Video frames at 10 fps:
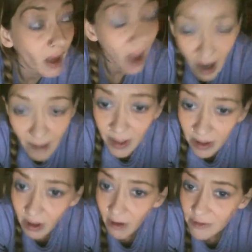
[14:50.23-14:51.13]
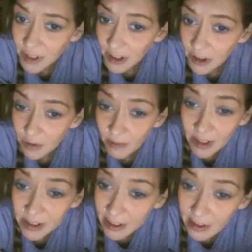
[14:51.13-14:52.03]
have better conversations with
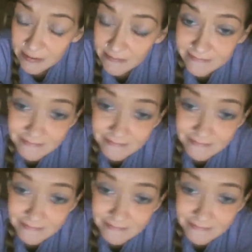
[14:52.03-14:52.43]
myself.